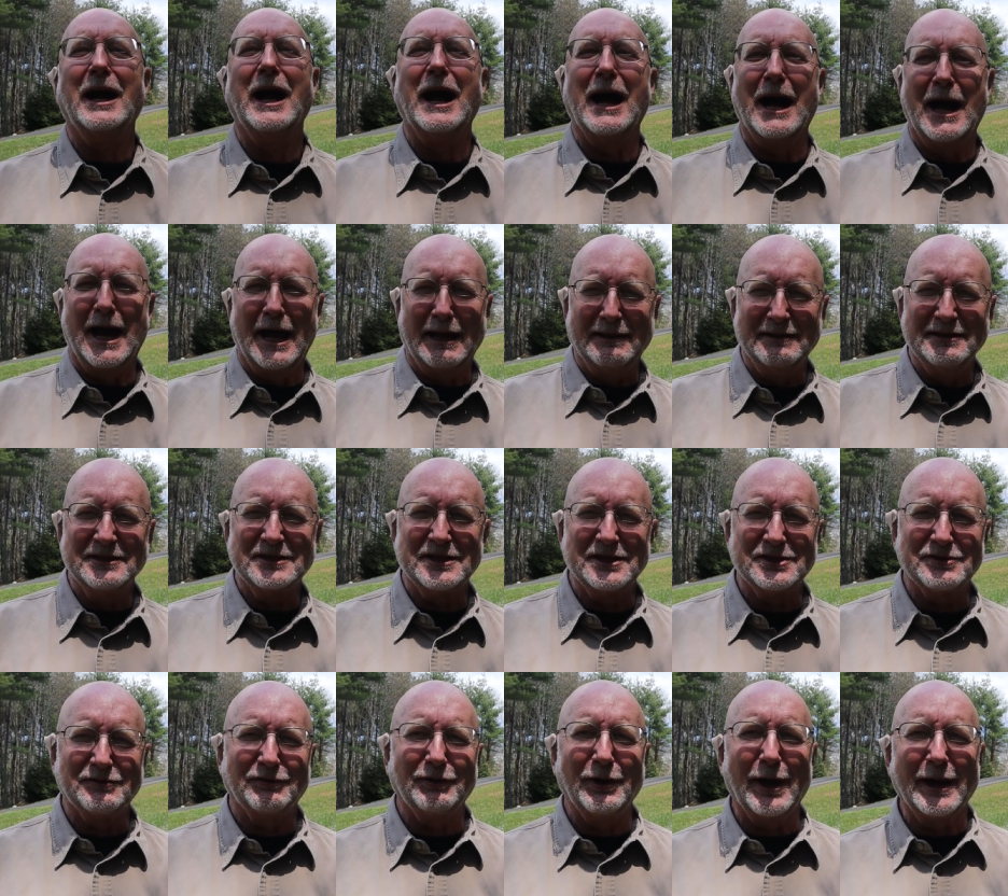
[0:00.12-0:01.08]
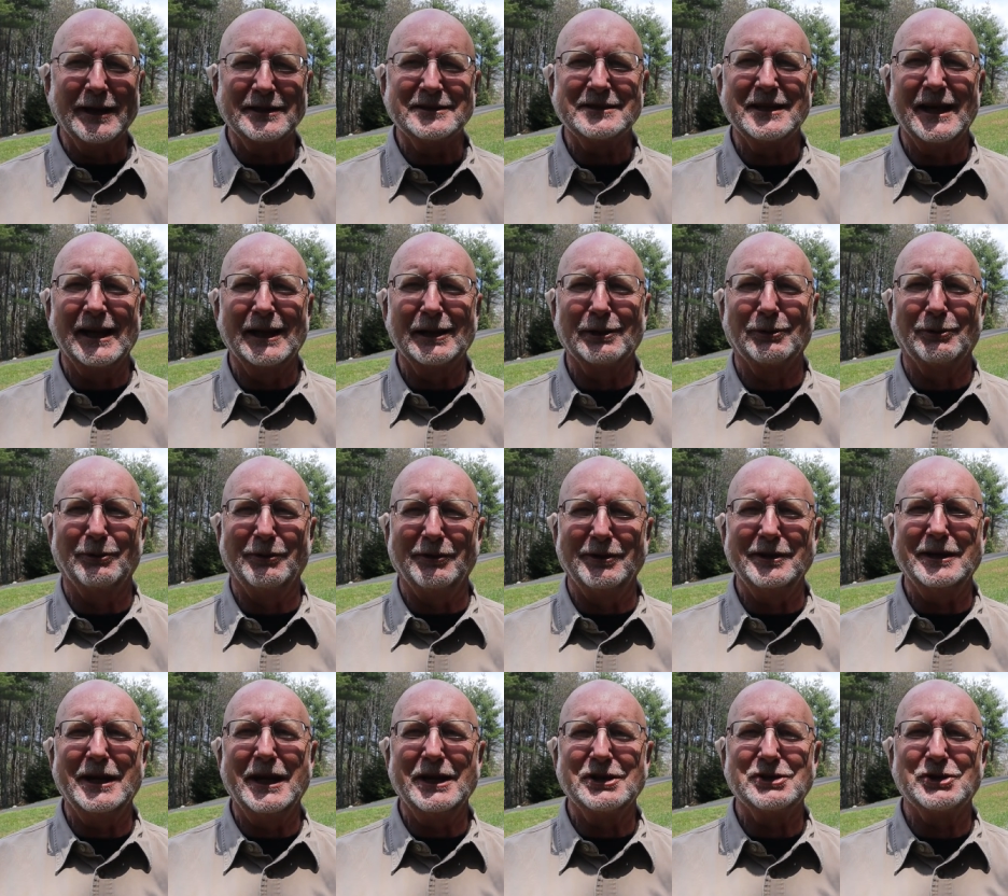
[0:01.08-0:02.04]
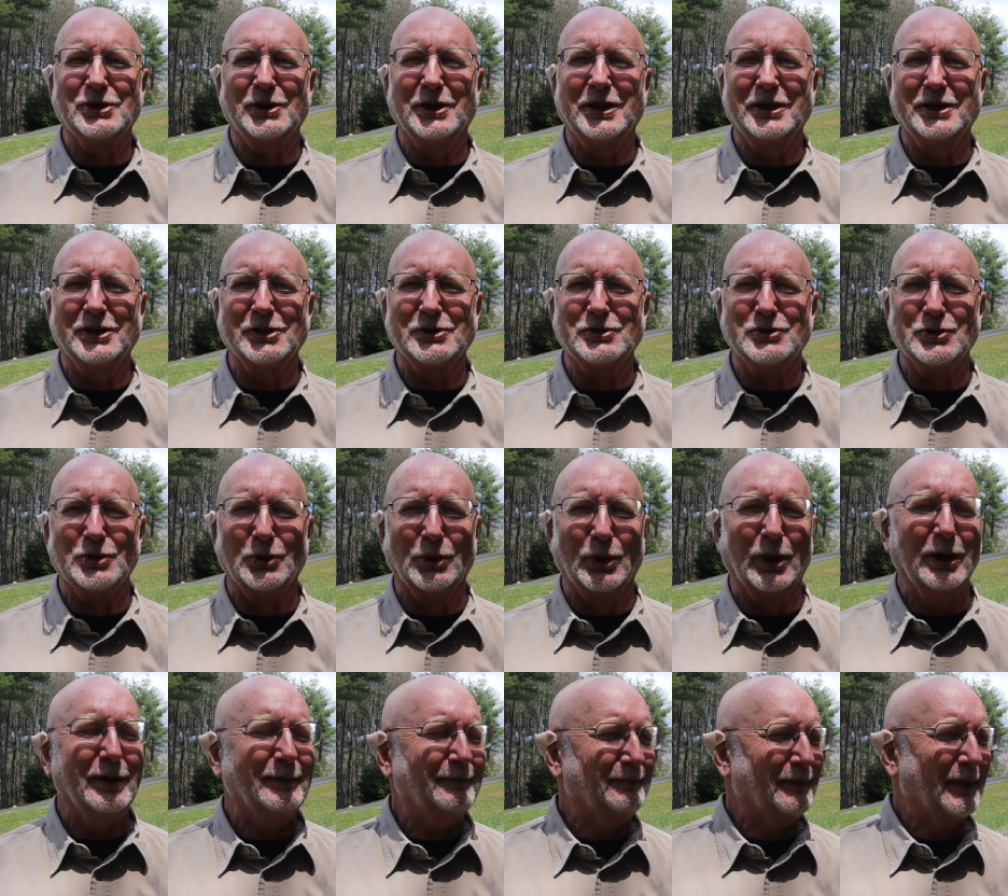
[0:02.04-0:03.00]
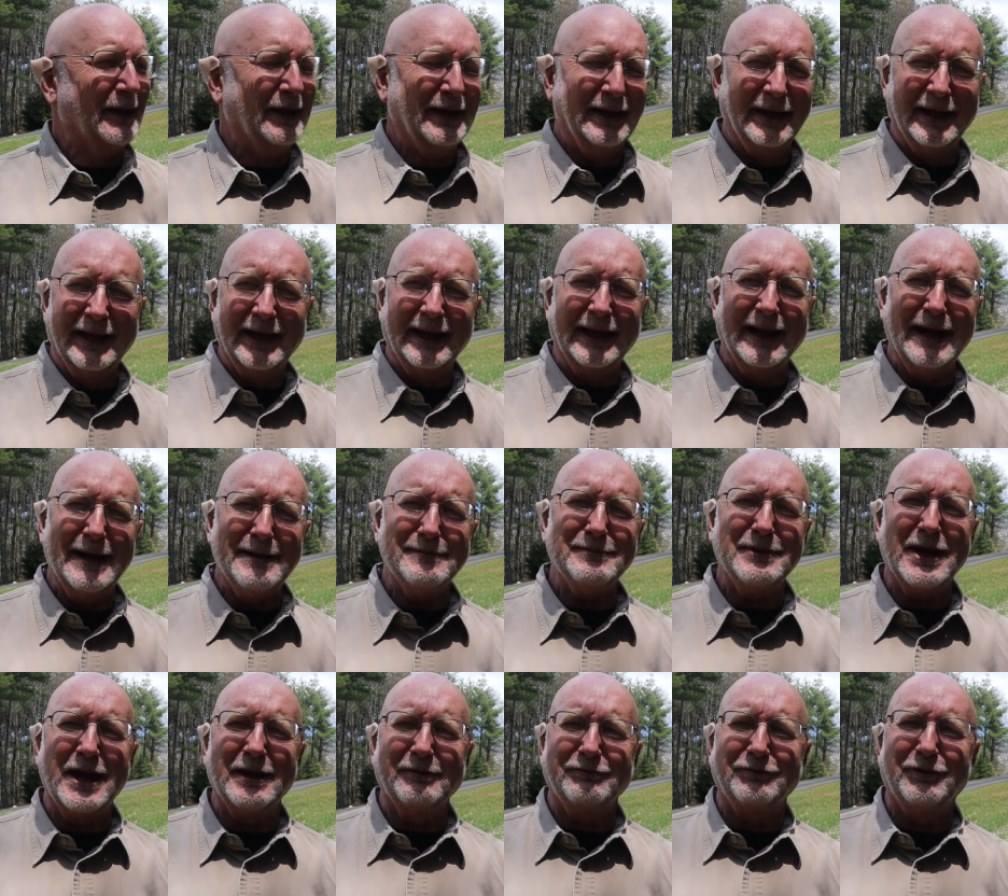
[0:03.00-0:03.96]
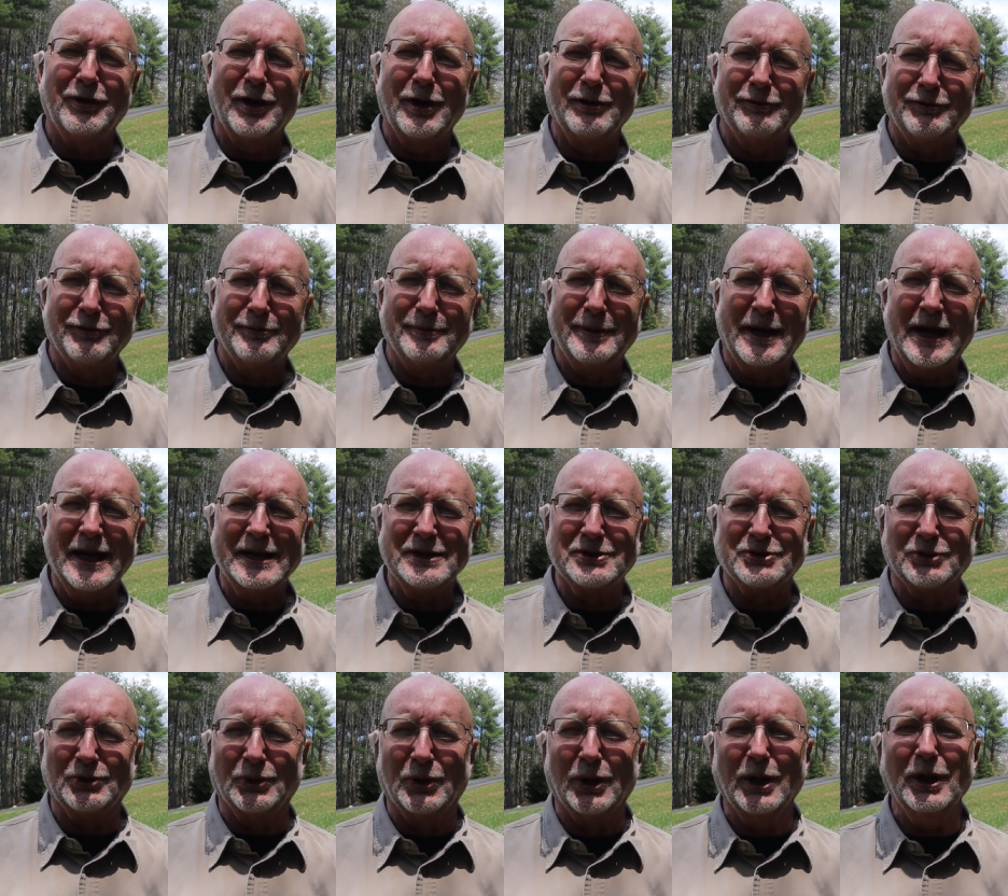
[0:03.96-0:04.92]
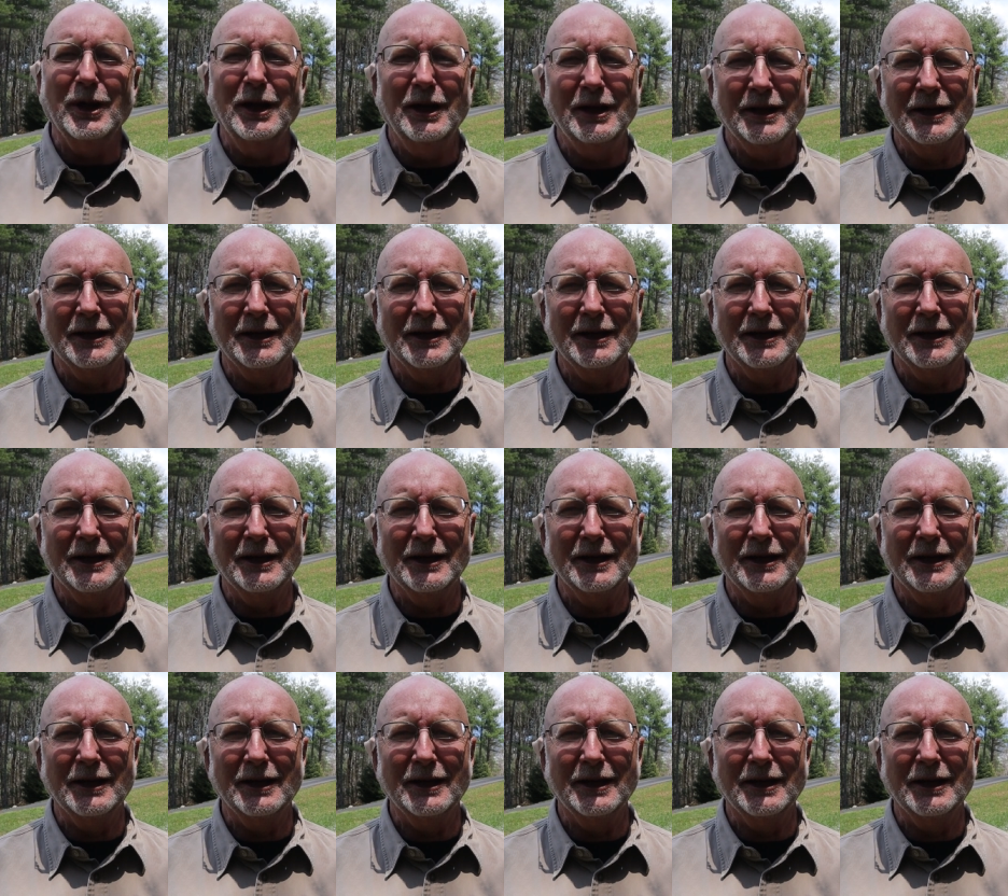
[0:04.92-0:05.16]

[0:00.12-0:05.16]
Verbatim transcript: Hi, this is Frank Taylor with Nature at Your Door. And I'm not far from my door,